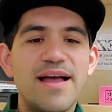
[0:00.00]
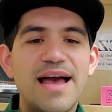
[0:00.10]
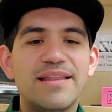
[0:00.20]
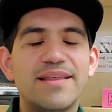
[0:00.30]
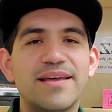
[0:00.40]

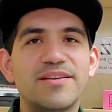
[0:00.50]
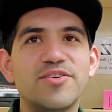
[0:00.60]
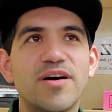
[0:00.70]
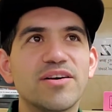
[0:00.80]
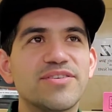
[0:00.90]
And then
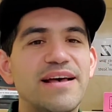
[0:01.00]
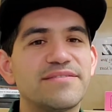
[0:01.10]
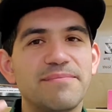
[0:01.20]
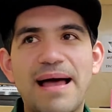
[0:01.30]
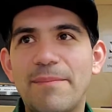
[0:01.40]
you also have
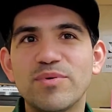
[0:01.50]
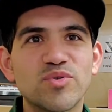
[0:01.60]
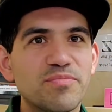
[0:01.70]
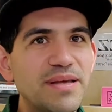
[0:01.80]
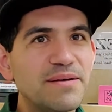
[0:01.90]
some apples
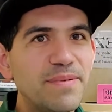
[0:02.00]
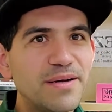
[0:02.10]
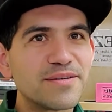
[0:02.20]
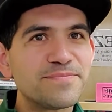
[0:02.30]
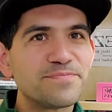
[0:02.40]
with peanut
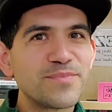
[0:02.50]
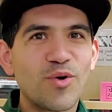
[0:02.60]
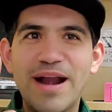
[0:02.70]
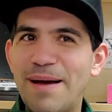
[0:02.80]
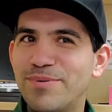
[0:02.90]
butter
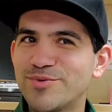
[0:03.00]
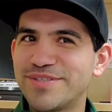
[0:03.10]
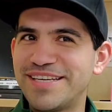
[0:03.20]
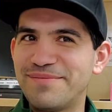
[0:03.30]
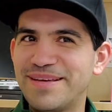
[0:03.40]
or apples with
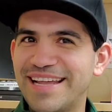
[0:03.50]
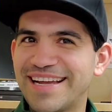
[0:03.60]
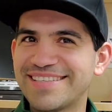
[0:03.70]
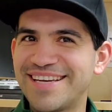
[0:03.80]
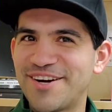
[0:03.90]
cinnamon, like I
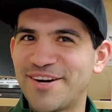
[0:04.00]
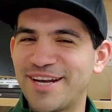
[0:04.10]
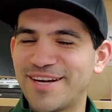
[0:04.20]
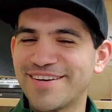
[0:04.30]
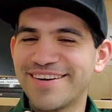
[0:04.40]
said
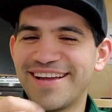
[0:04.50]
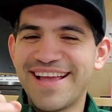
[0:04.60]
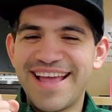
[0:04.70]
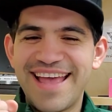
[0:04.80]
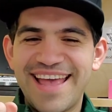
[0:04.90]
earlier.
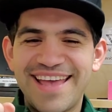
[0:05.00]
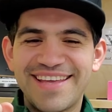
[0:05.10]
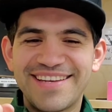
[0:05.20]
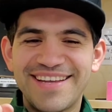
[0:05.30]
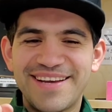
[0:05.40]
And